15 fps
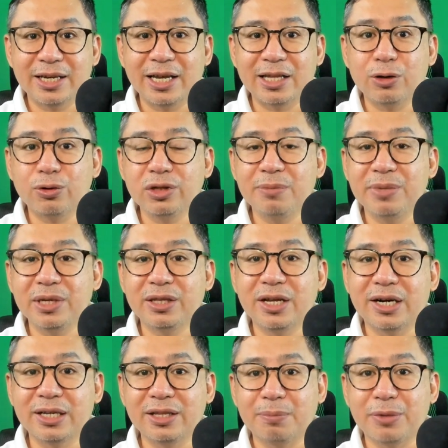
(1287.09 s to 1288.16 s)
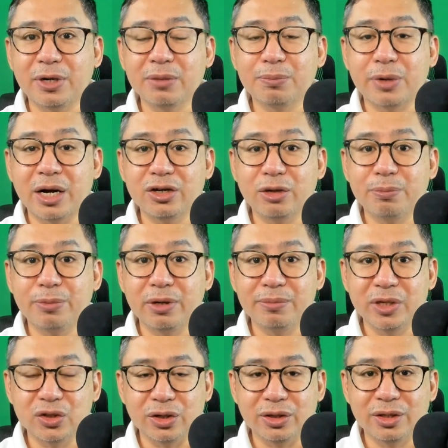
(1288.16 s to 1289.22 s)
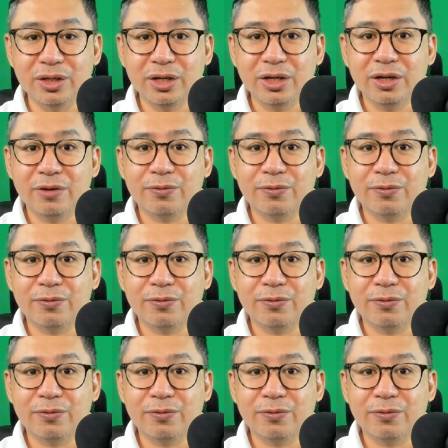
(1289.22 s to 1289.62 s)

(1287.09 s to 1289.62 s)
can only be done upon prior permission